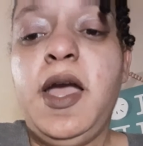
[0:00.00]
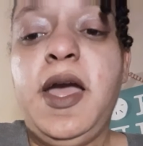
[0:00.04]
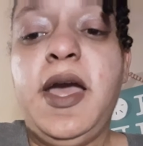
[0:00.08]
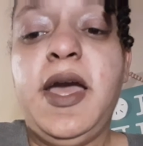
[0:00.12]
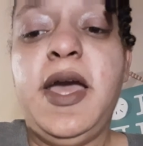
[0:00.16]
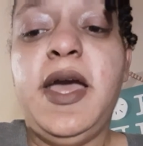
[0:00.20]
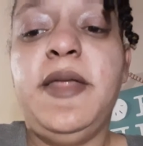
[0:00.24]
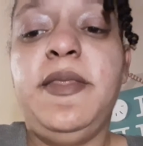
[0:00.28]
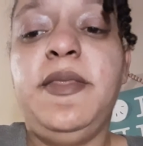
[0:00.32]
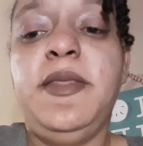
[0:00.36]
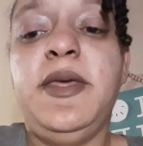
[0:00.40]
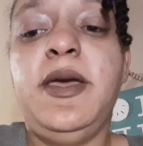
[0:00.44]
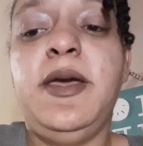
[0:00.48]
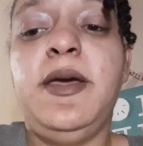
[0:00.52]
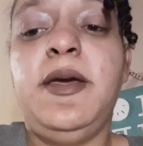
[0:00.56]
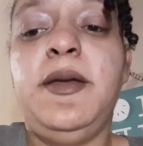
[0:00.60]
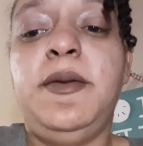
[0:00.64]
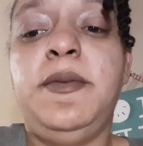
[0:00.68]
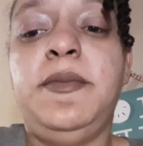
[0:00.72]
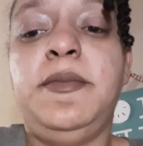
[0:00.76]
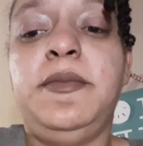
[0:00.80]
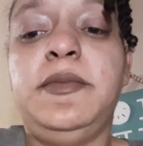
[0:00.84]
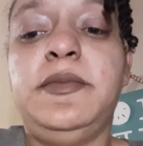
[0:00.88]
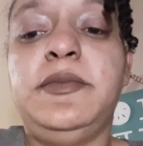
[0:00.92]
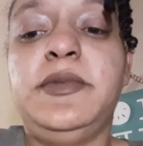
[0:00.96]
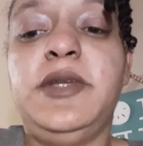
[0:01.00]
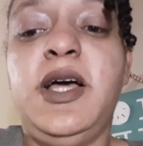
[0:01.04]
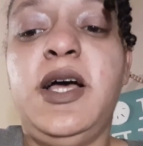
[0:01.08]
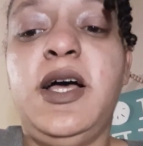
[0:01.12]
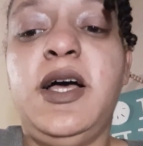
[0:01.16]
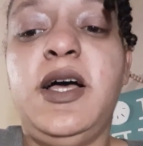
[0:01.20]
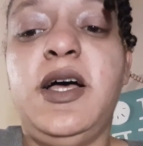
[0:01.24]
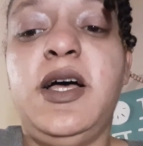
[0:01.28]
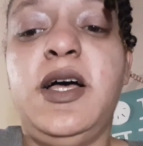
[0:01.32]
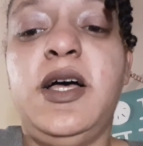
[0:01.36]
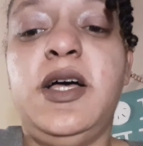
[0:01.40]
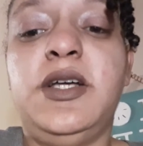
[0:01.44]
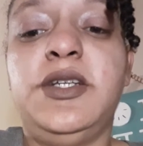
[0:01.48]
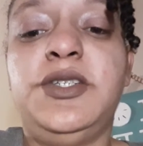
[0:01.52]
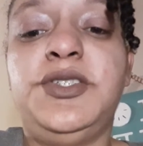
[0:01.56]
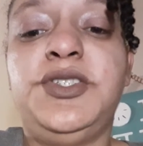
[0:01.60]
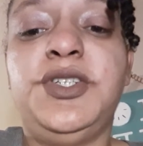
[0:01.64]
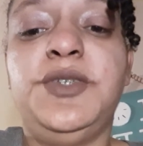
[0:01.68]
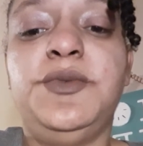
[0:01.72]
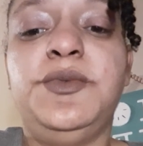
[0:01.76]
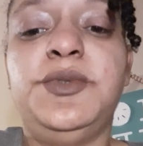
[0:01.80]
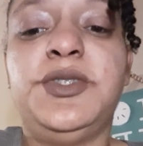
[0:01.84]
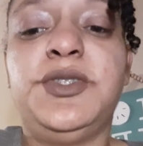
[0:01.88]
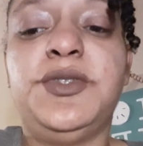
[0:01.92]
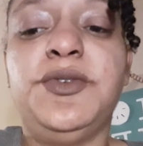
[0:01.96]
And then
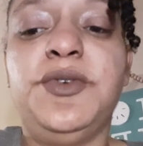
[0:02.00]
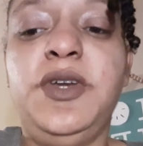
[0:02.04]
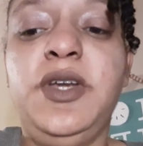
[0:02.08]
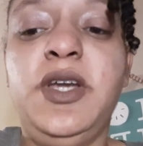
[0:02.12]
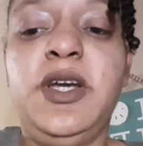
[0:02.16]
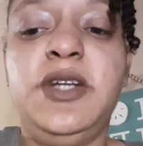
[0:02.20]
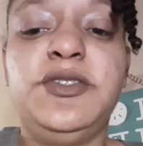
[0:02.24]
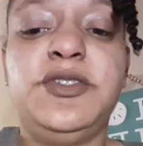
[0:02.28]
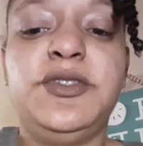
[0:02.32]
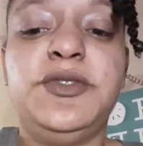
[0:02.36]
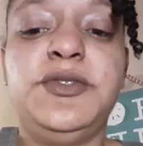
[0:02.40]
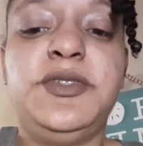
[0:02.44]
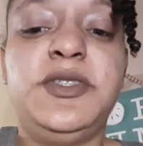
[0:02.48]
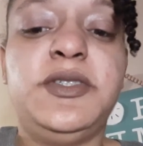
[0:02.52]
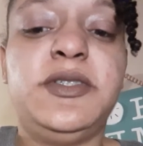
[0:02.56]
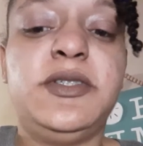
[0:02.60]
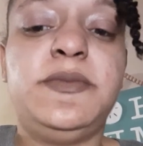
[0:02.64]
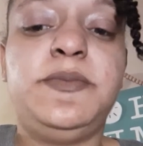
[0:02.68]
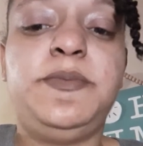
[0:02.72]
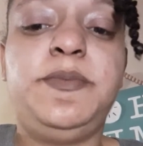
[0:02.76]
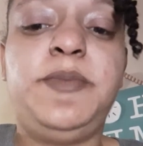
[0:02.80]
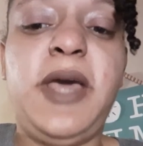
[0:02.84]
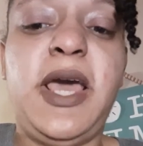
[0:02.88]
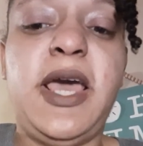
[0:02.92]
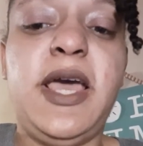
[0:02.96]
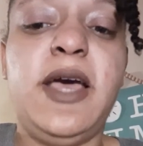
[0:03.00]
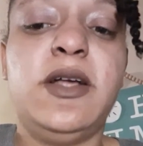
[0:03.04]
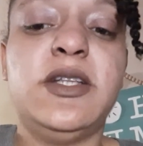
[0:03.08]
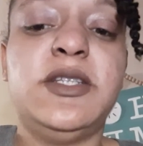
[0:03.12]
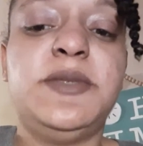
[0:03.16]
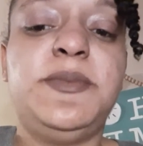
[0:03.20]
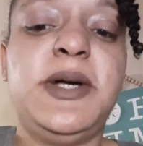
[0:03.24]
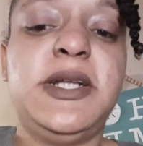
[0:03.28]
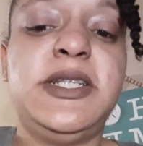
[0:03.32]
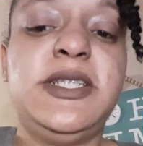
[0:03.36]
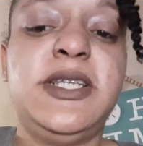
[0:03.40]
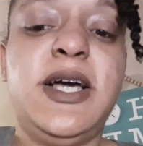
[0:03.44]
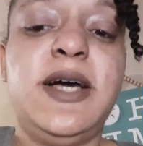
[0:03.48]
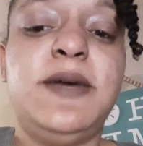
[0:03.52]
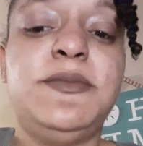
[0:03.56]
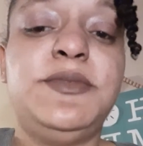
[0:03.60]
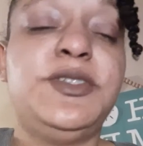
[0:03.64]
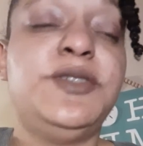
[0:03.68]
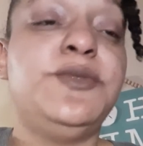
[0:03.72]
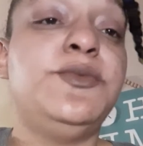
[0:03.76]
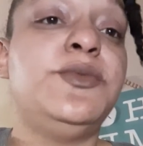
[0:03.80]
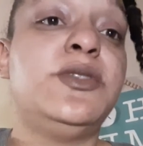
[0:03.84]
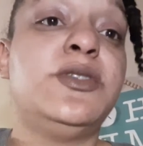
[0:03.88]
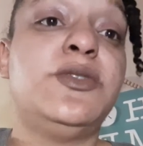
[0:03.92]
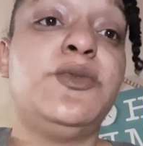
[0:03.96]
she was 300 pounds by the time
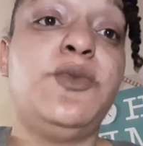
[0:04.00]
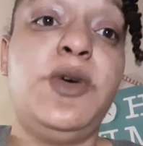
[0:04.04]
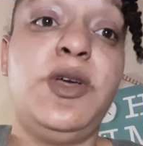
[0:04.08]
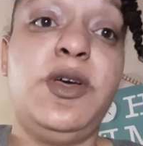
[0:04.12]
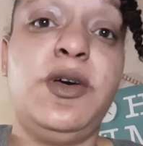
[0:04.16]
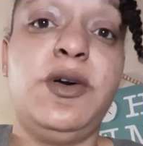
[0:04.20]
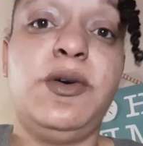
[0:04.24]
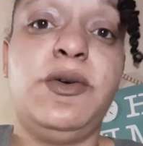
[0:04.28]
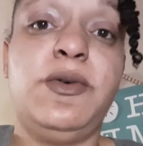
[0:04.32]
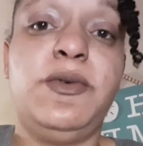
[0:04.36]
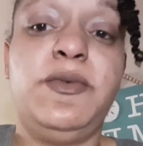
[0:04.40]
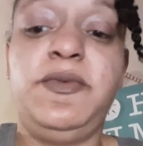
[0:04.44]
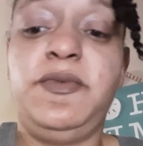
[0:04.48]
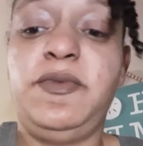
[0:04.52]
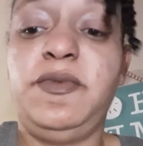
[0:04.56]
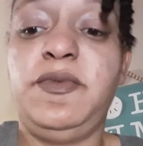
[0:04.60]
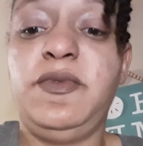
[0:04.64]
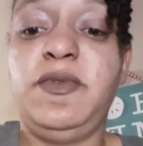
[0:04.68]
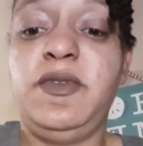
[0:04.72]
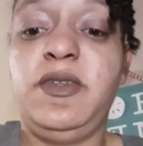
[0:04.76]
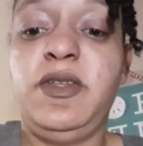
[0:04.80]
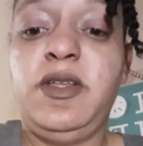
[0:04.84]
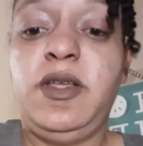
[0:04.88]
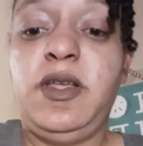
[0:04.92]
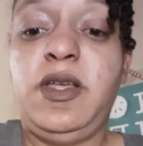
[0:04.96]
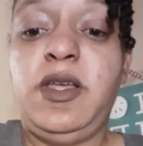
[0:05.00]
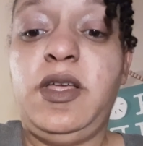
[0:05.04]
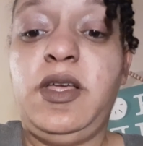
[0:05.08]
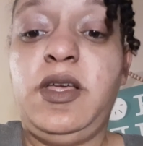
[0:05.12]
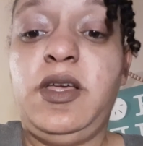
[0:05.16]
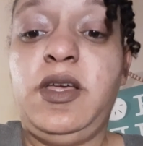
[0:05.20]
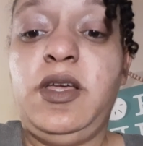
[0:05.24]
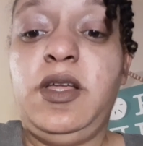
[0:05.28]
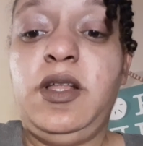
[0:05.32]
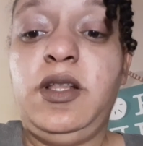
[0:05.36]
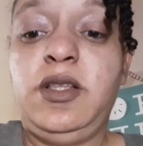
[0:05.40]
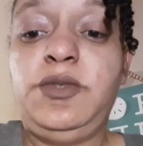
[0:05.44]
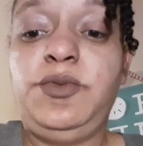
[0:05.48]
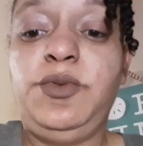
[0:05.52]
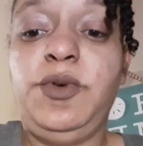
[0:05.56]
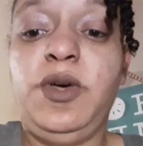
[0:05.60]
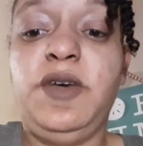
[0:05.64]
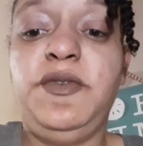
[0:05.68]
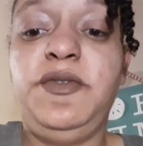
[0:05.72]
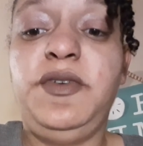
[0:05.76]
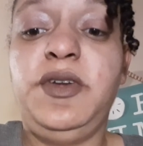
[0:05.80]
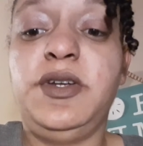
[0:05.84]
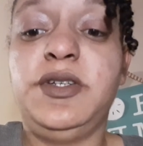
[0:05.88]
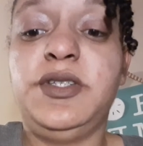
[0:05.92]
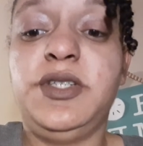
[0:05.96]
she was 12
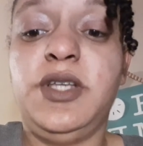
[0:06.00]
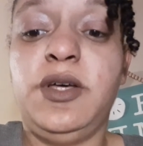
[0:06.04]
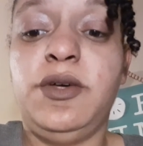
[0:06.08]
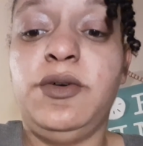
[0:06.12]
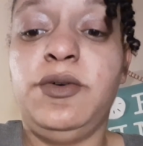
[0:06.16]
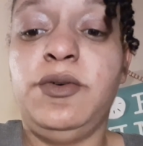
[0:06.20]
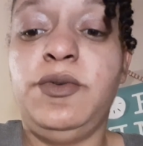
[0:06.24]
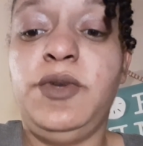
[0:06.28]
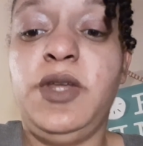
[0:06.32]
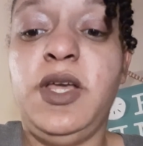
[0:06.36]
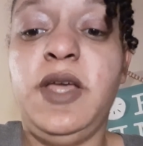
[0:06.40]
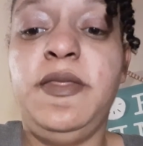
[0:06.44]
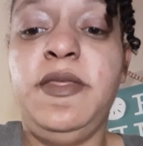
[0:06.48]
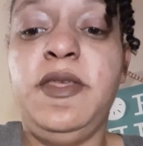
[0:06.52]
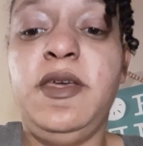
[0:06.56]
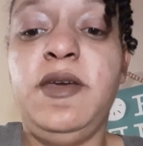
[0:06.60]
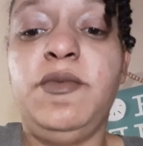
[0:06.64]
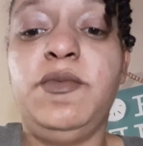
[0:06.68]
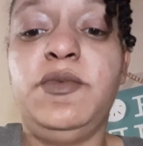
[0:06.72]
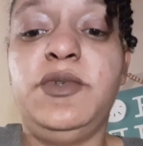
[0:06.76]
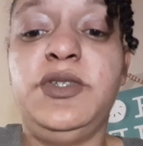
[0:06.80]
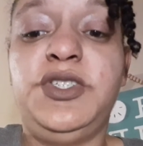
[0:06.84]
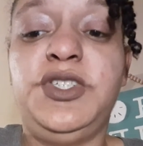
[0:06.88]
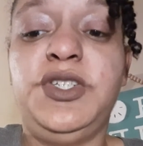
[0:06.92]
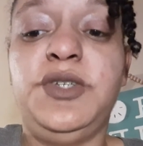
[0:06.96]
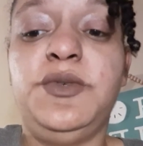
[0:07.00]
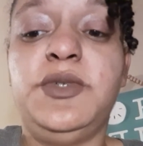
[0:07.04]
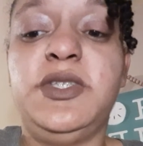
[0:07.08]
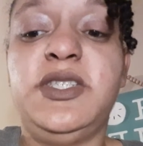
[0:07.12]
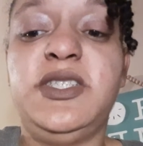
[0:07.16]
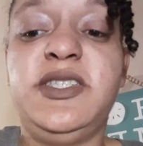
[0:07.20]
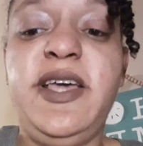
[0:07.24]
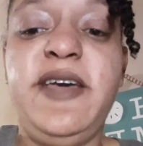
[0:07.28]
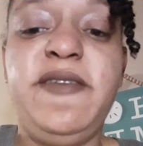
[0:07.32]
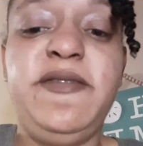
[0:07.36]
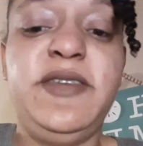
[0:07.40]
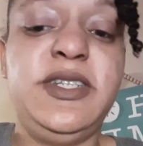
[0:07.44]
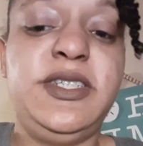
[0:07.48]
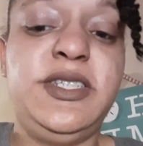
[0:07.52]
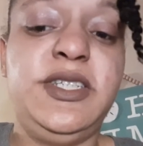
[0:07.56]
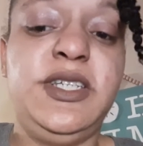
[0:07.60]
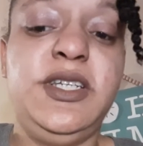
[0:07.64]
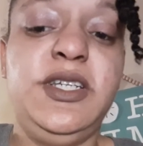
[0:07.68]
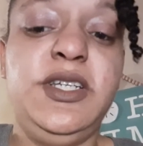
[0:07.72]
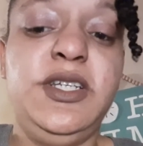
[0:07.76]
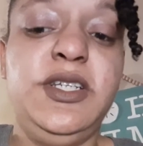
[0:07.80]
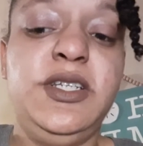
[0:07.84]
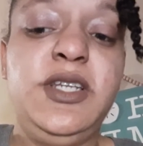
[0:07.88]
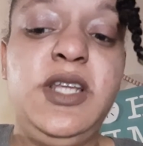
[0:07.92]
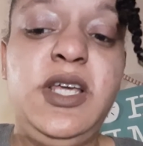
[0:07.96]
years old. And then when she was
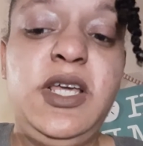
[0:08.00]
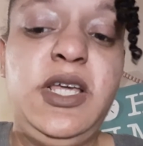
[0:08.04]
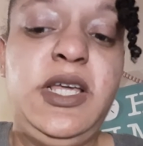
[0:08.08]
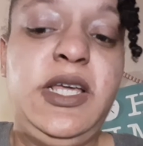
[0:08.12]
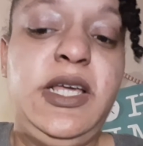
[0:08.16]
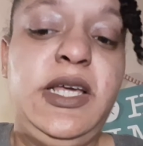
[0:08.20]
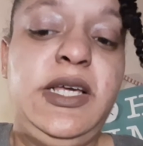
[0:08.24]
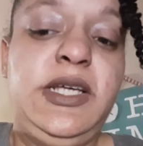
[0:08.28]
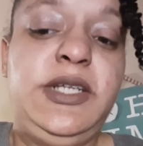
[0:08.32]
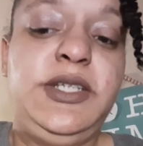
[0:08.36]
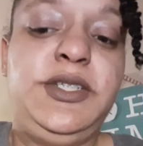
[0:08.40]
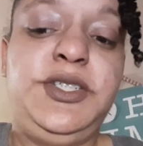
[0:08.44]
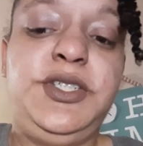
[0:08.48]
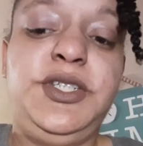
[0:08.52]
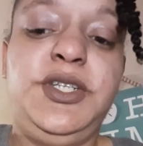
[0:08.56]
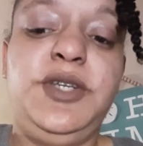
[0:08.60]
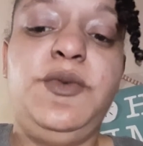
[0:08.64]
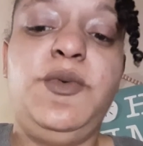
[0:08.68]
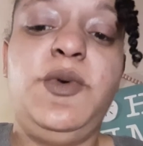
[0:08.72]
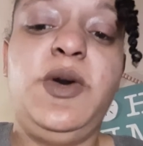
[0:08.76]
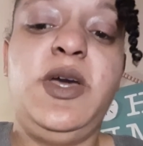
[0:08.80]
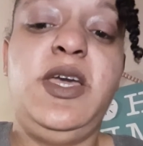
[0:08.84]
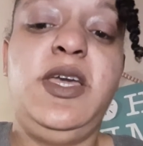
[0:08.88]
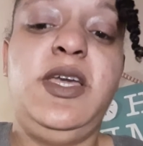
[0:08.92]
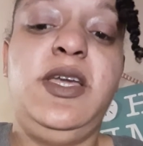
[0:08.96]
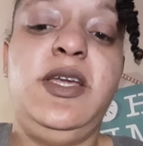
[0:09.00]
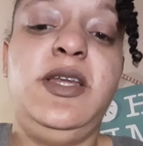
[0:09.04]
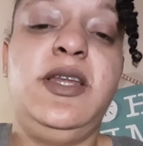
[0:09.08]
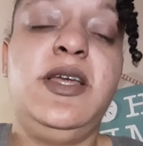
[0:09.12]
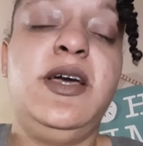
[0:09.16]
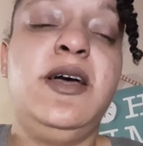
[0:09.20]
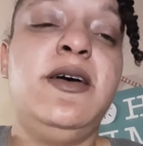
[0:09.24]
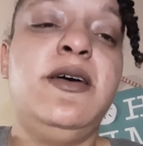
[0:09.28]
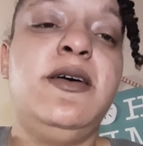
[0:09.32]
17, she weighed